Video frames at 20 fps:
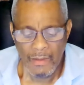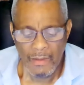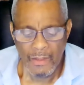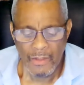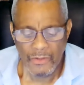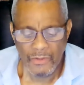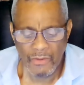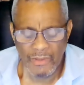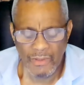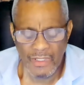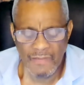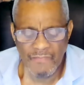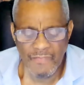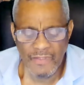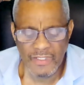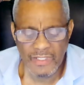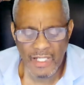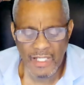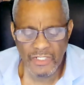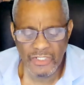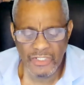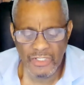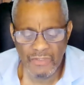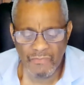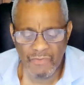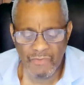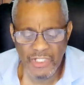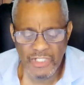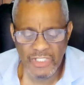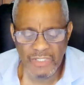Your invitation
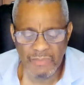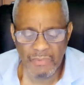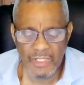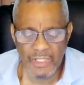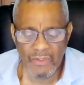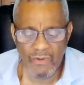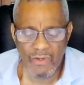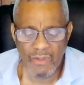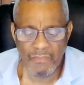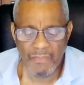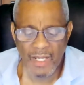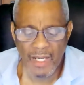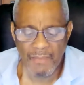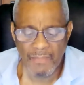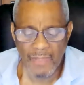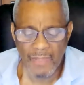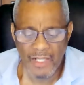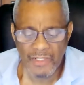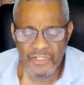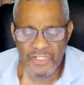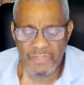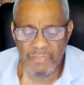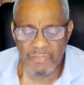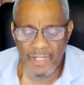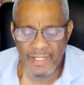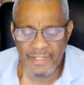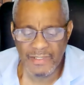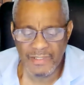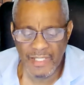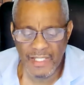reached me on my modest
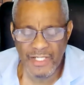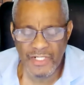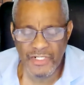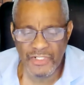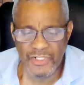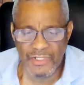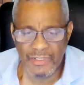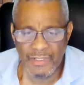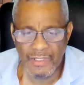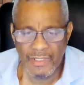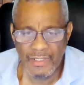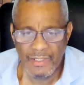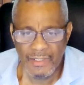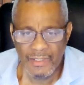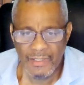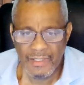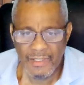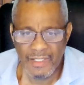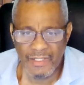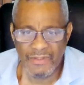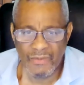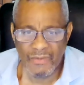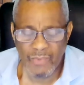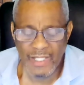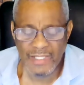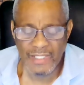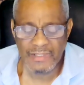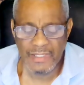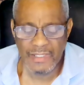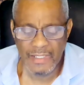plantation in the
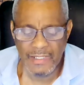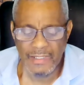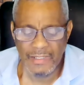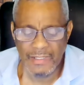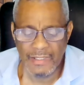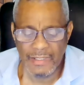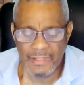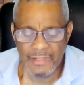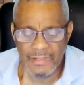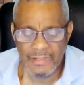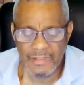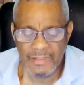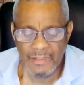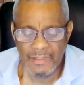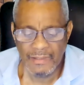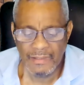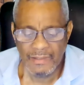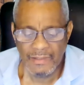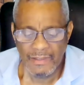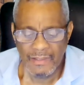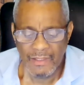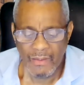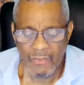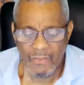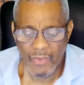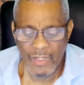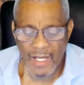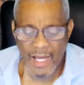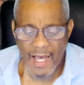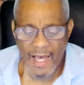West Indies,
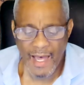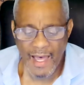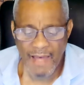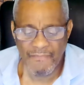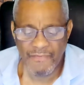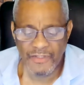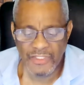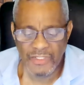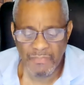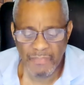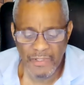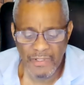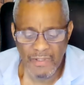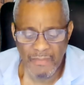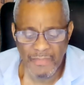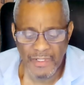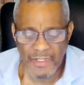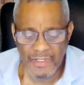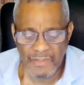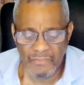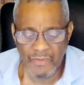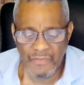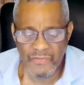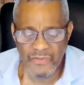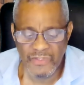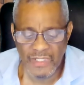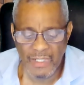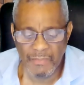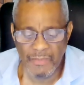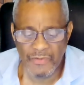where I have experimented with
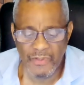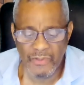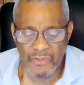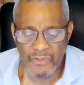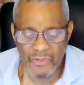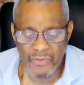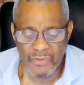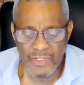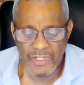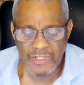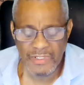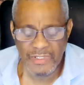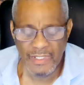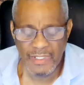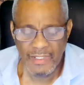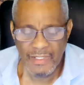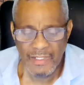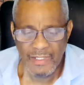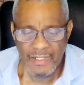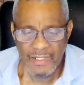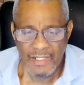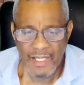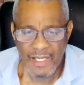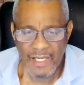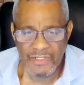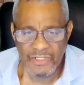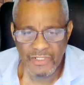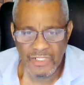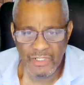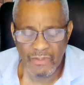some of the newest
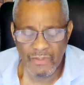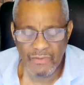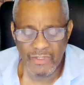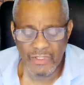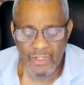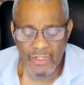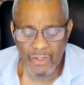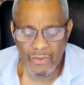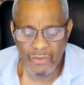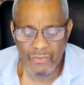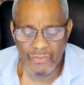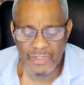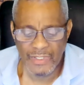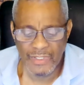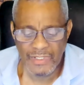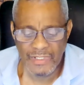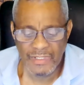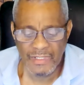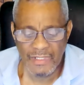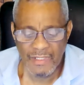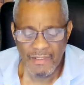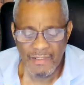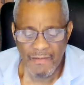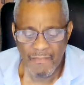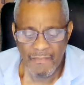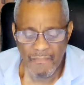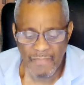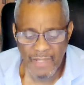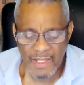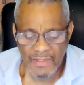and still the oldest
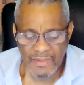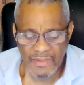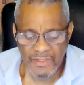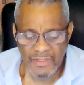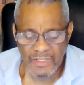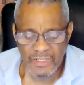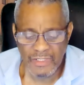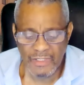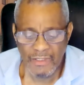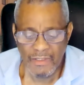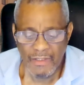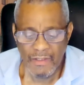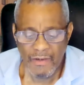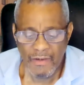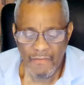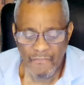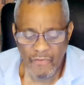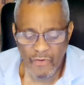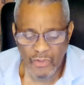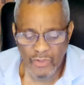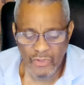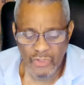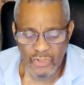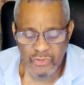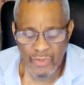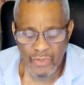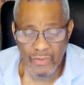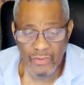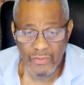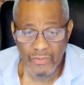methods for
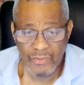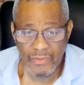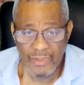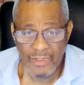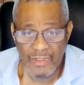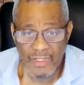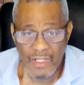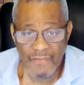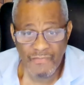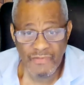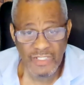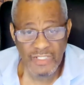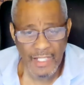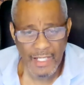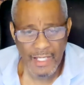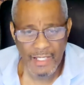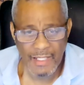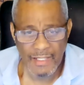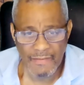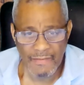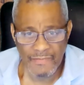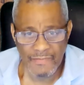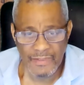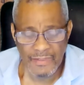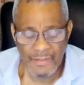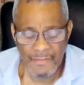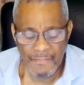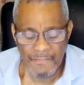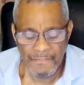control of slaves.